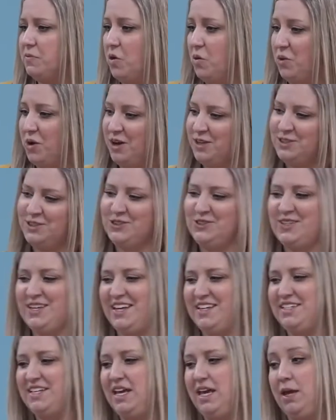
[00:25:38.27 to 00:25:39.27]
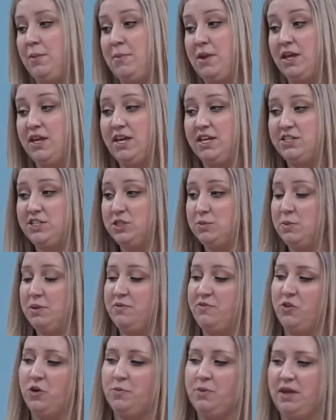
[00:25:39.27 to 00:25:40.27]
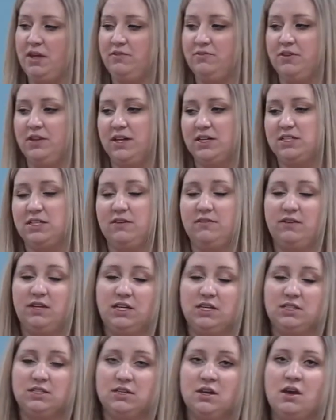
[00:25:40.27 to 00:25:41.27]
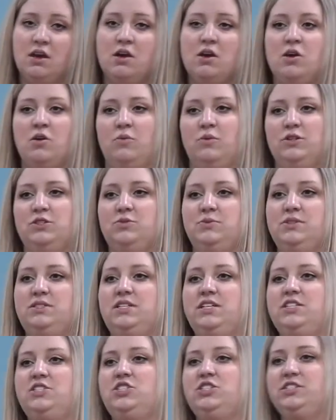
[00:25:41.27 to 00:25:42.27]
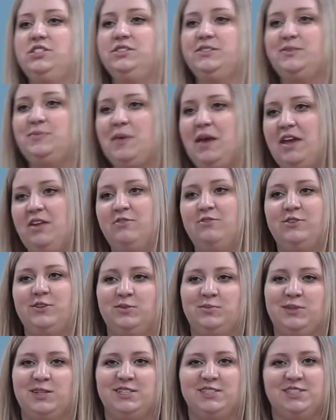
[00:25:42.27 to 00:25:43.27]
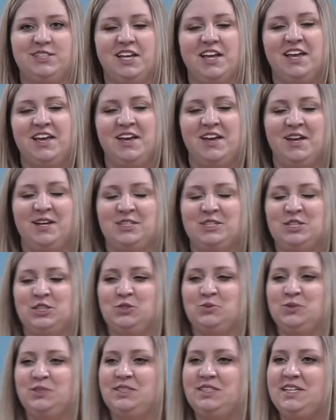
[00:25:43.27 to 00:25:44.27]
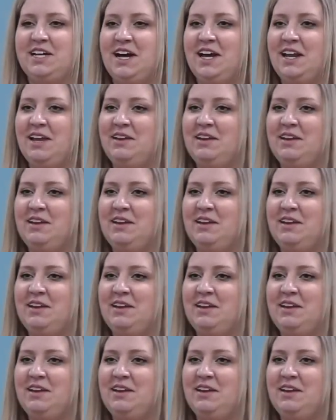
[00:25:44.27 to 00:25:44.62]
We also say take medications before painful activities, which we say Jill's painful, but she's really not.